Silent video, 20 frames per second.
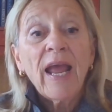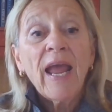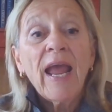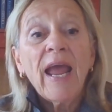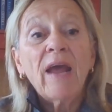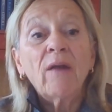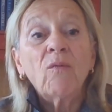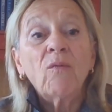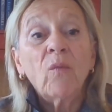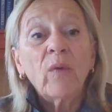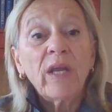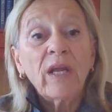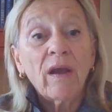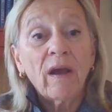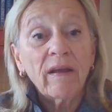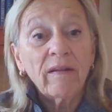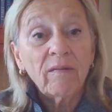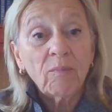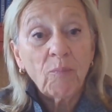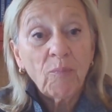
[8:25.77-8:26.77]
And we
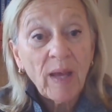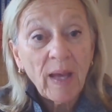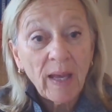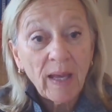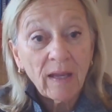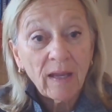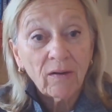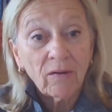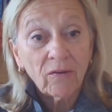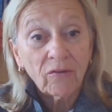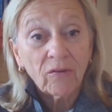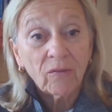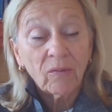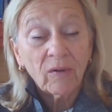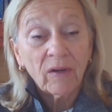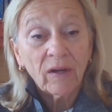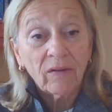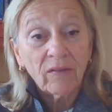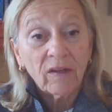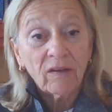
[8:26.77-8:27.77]
got payers
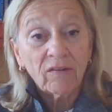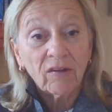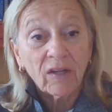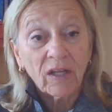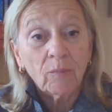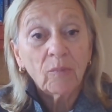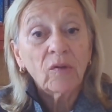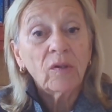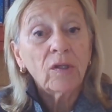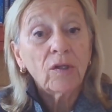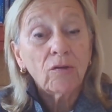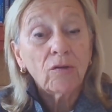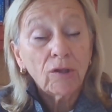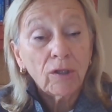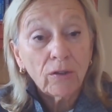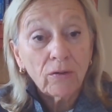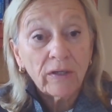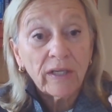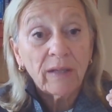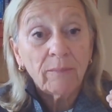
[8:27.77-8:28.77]
around the table,
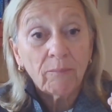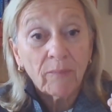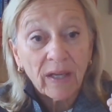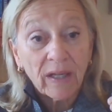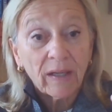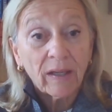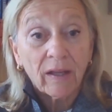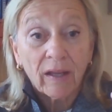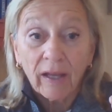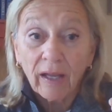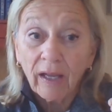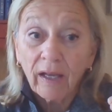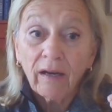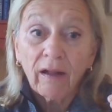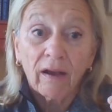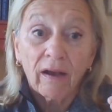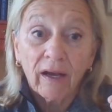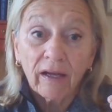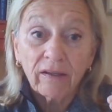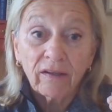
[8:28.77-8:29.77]
including Medicaid,
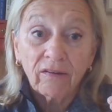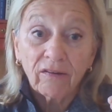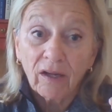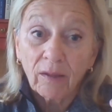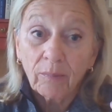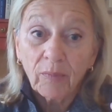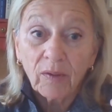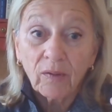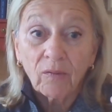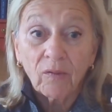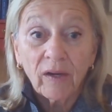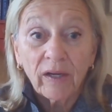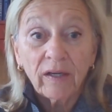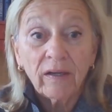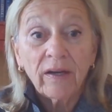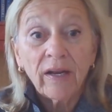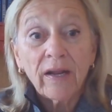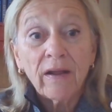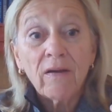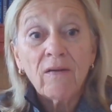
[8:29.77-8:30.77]
a hot topic right
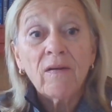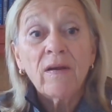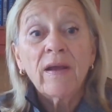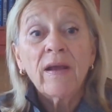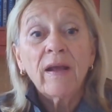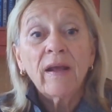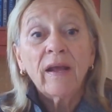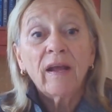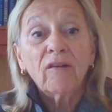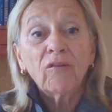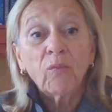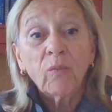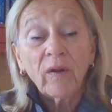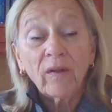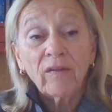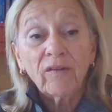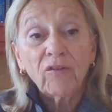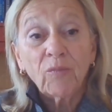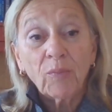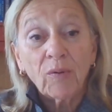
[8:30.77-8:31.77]
now, as well as